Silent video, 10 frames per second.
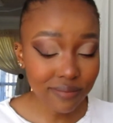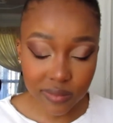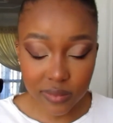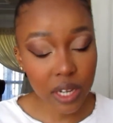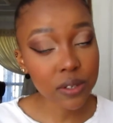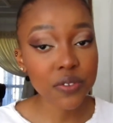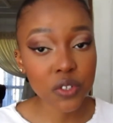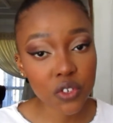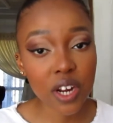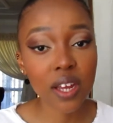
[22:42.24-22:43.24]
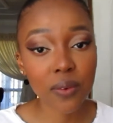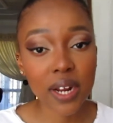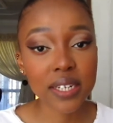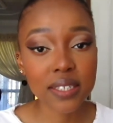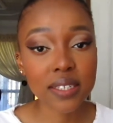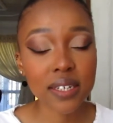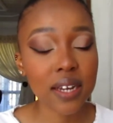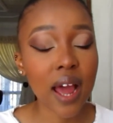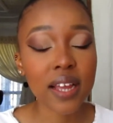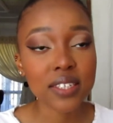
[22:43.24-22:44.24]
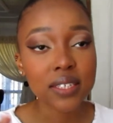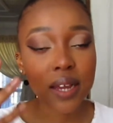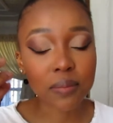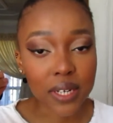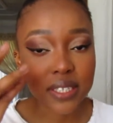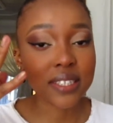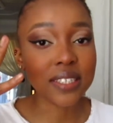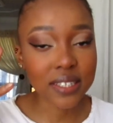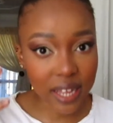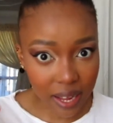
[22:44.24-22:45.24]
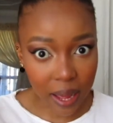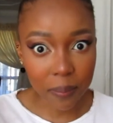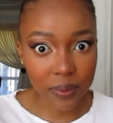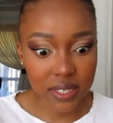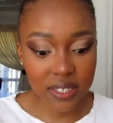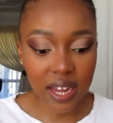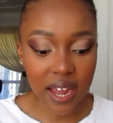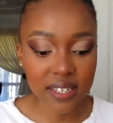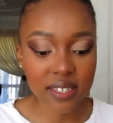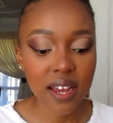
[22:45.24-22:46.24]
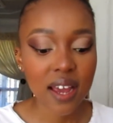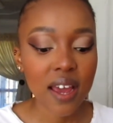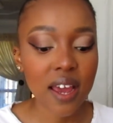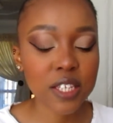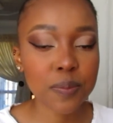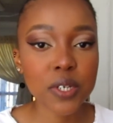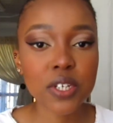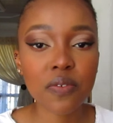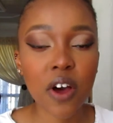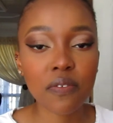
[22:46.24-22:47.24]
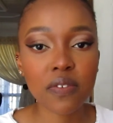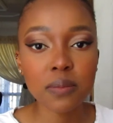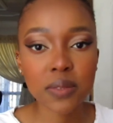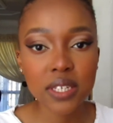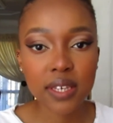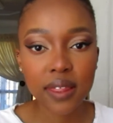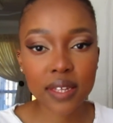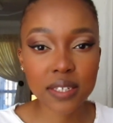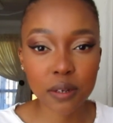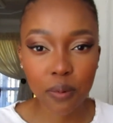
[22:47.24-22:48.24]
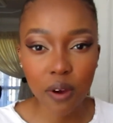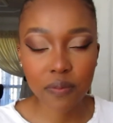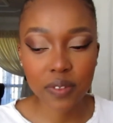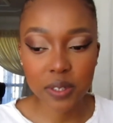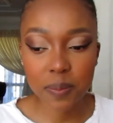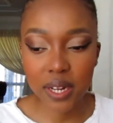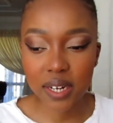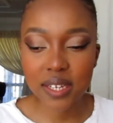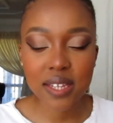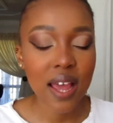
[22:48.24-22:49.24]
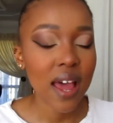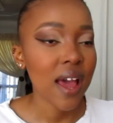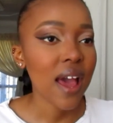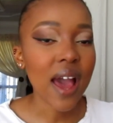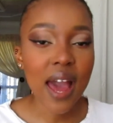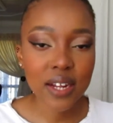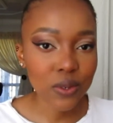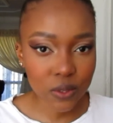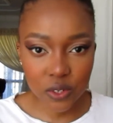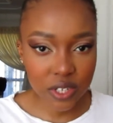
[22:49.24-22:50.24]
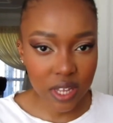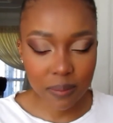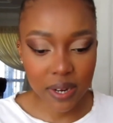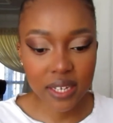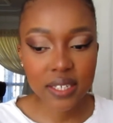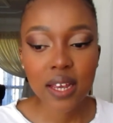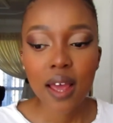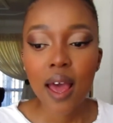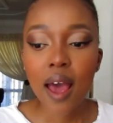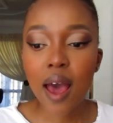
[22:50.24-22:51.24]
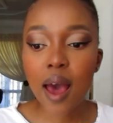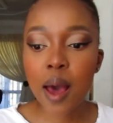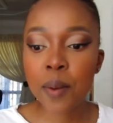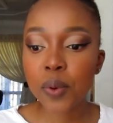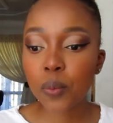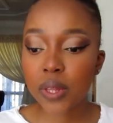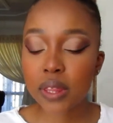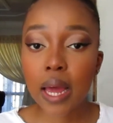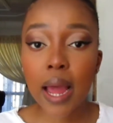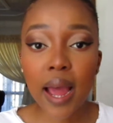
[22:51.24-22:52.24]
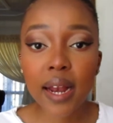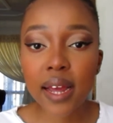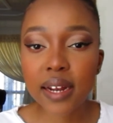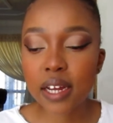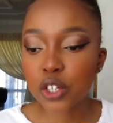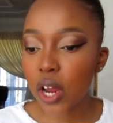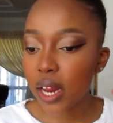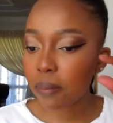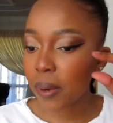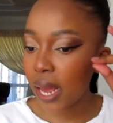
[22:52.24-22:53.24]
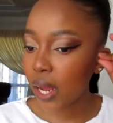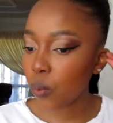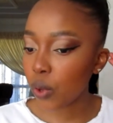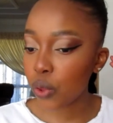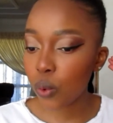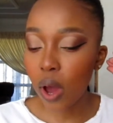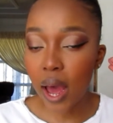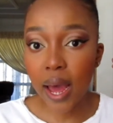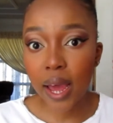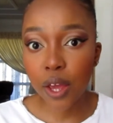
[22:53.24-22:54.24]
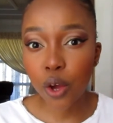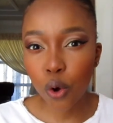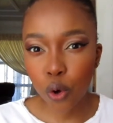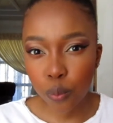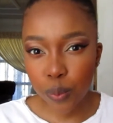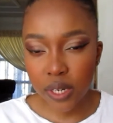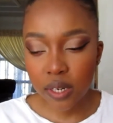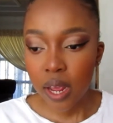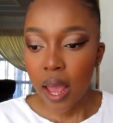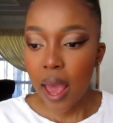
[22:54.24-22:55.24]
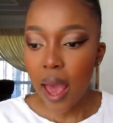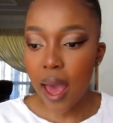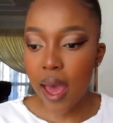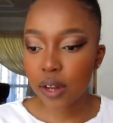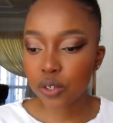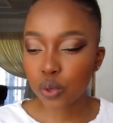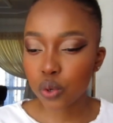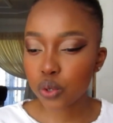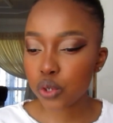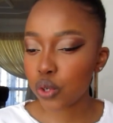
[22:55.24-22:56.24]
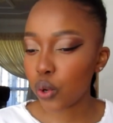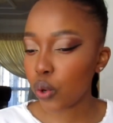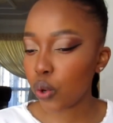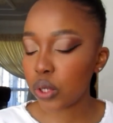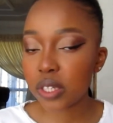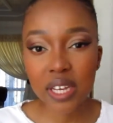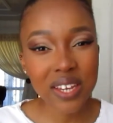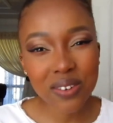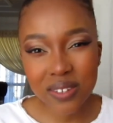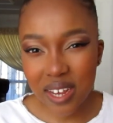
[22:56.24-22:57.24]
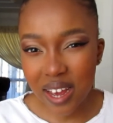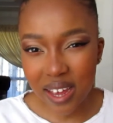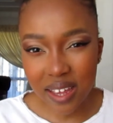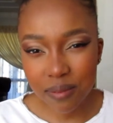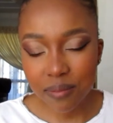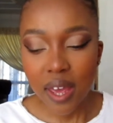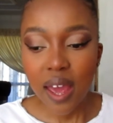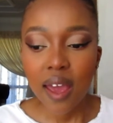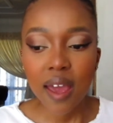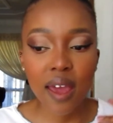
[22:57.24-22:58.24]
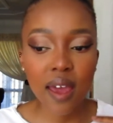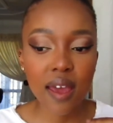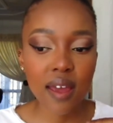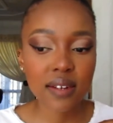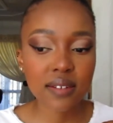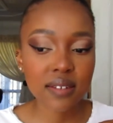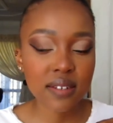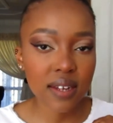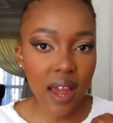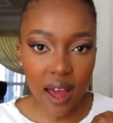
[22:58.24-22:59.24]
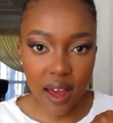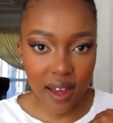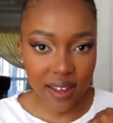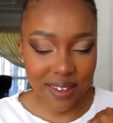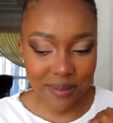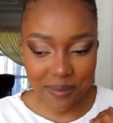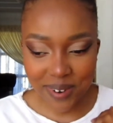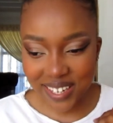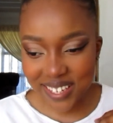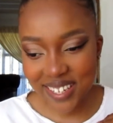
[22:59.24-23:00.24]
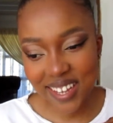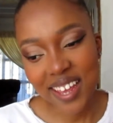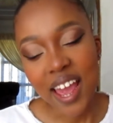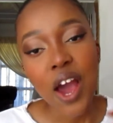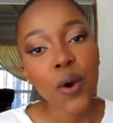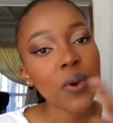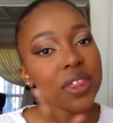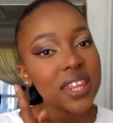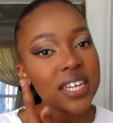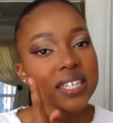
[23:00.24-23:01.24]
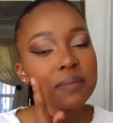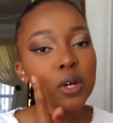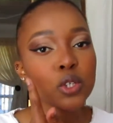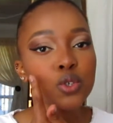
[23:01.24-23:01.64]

It was frustrating when I did it. I just like blinked and then that happened, and it's because of how flimsy the tip of this pen is, and also just I blinked. But with eyeliner, try and apply it with your eye open, and also take your time. And yeah, keep on practicing. With this, I'm not too